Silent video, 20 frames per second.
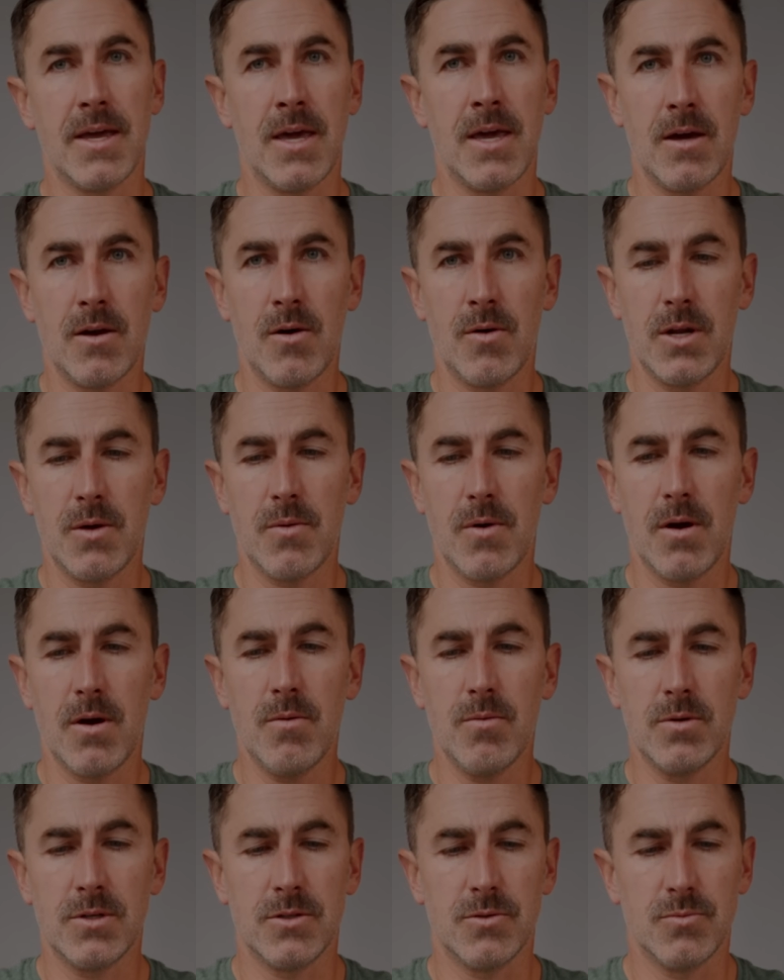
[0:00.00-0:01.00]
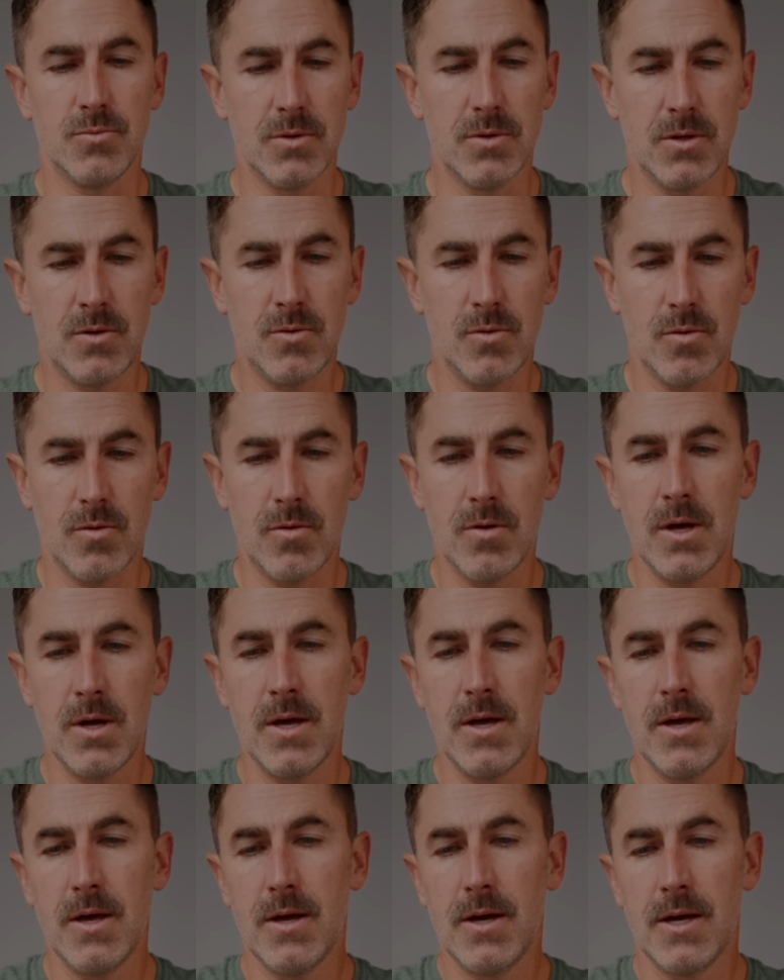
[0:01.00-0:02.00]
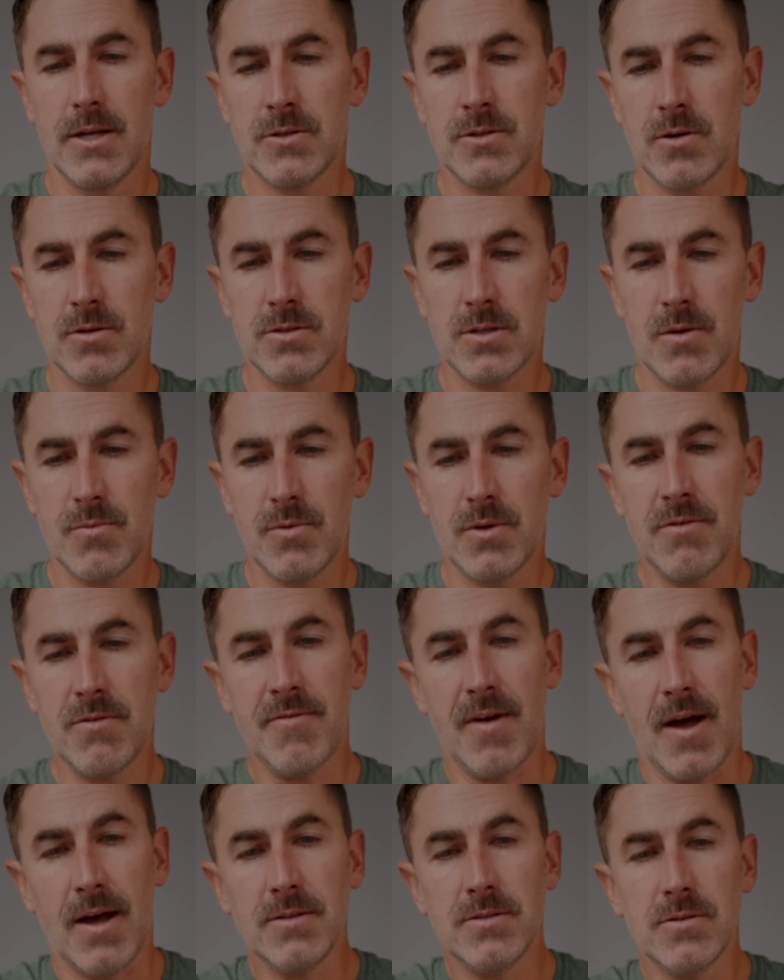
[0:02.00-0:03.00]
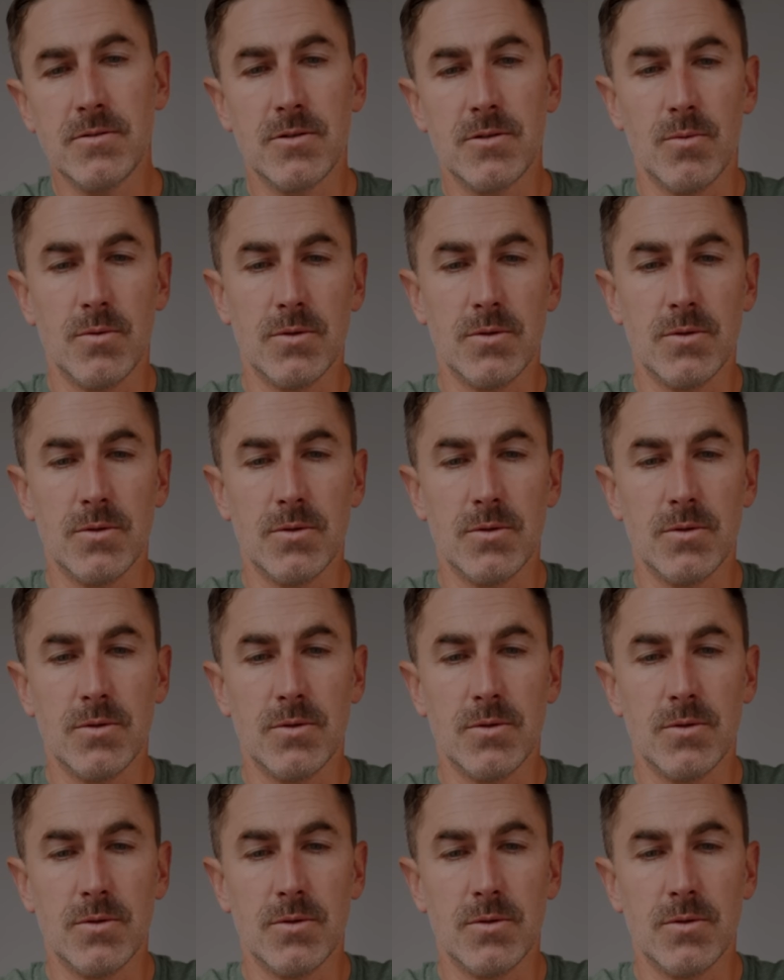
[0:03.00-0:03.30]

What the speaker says: can't go anywhere, which is really cool. It turns on really fast, so we'll